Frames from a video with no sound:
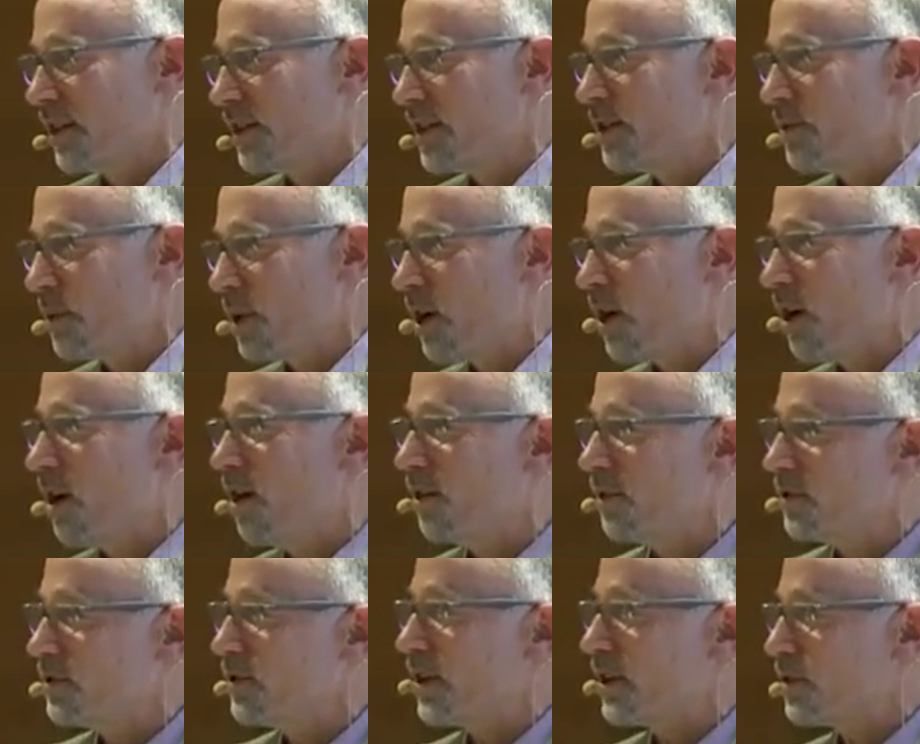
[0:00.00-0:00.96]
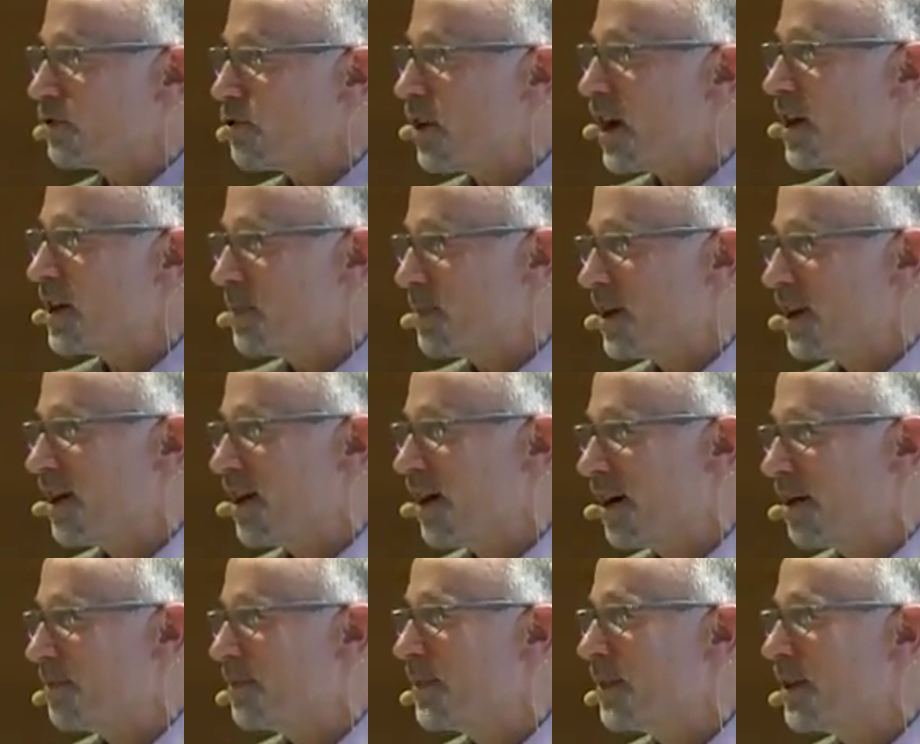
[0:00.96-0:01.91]
I think we all uh, trying to
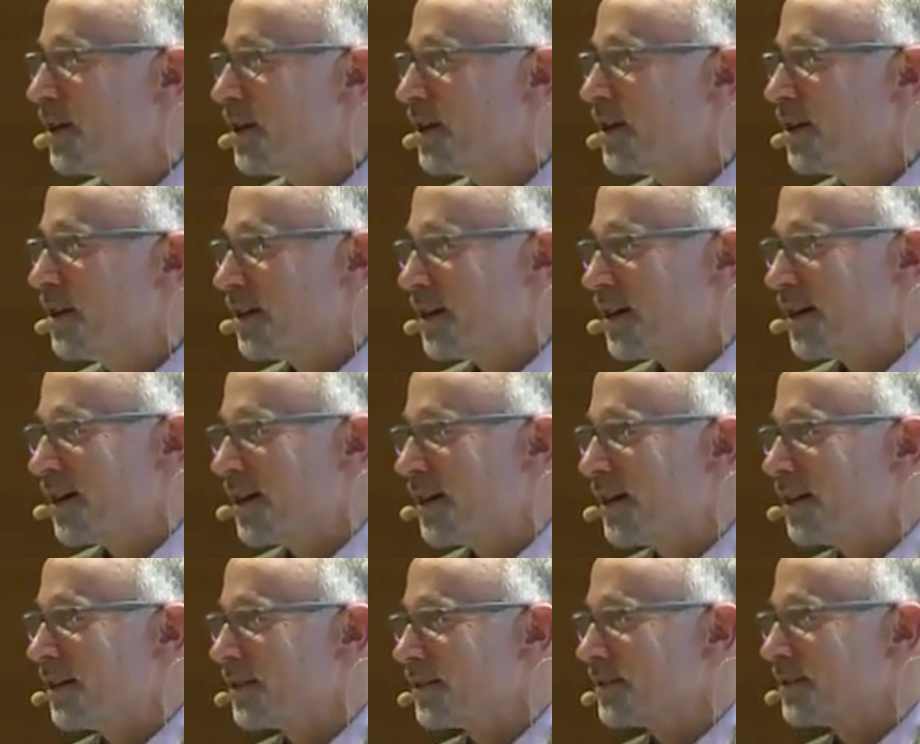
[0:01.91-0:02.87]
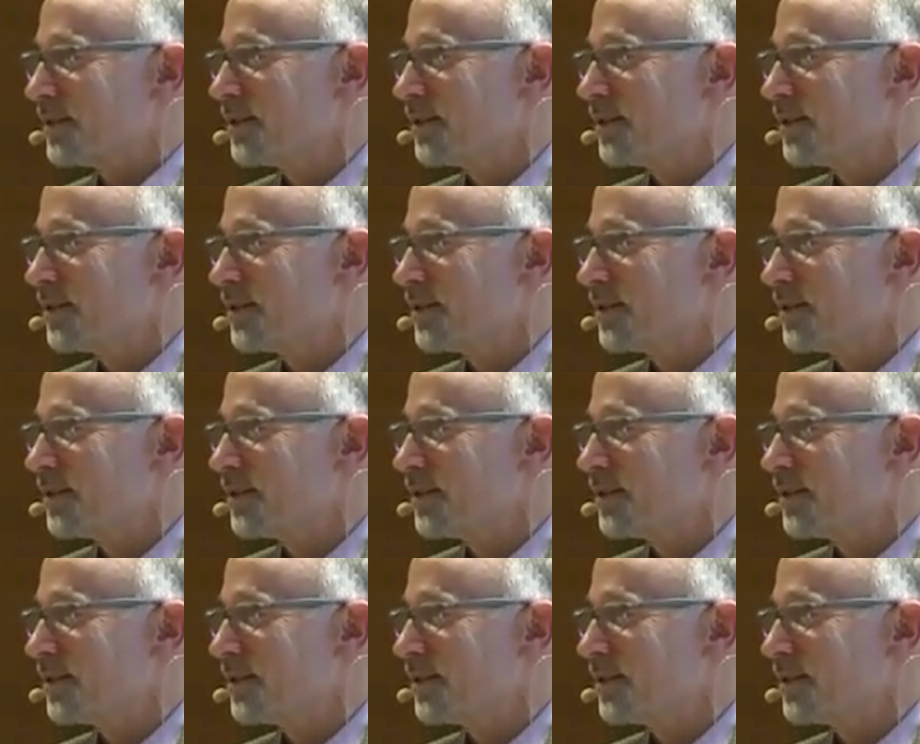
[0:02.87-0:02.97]
become uh,